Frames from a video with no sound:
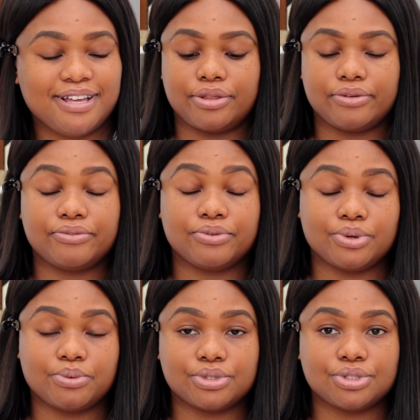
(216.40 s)
The
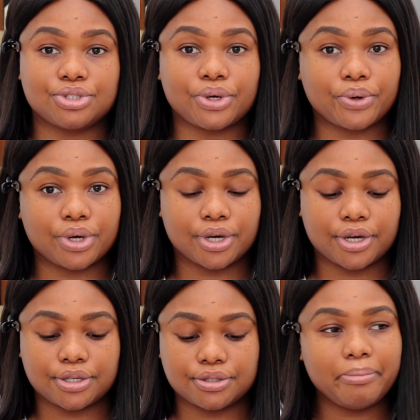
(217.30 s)
food was so
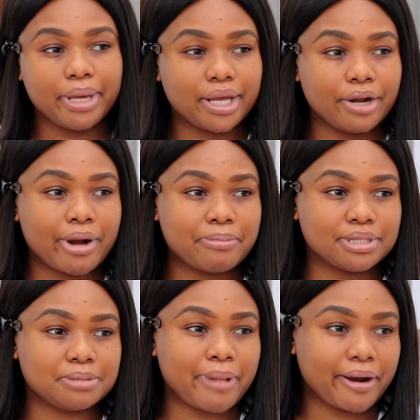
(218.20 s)
good. Bacon wrapped
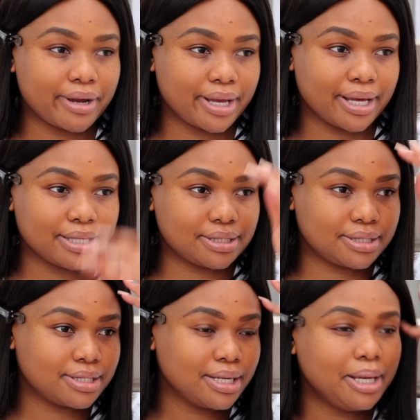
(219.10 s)

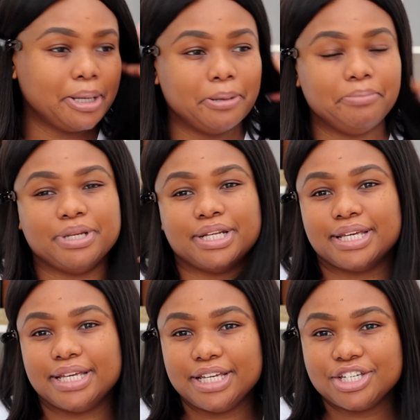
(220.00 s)
asparagus, mini
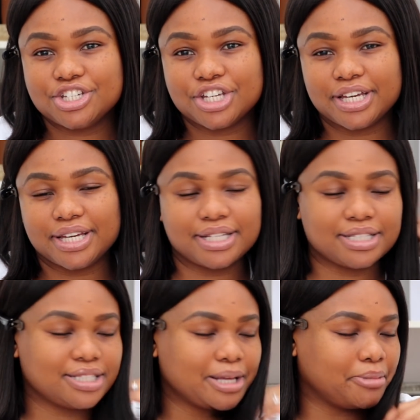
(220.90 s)

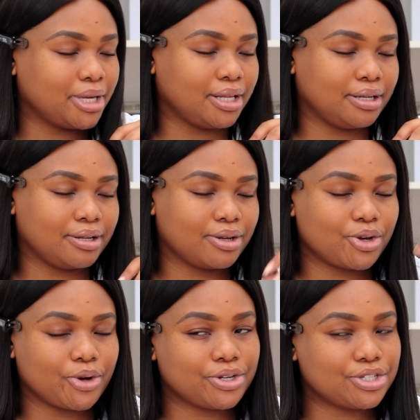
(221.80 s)
quiches, I mean
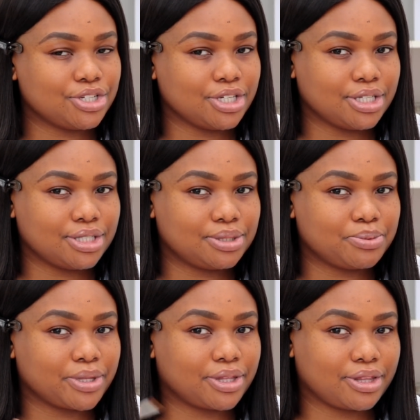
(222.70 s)
goat cheese
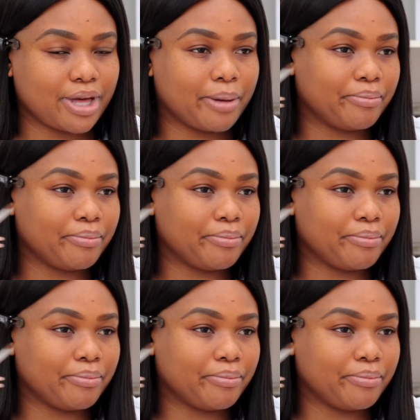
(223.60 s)
with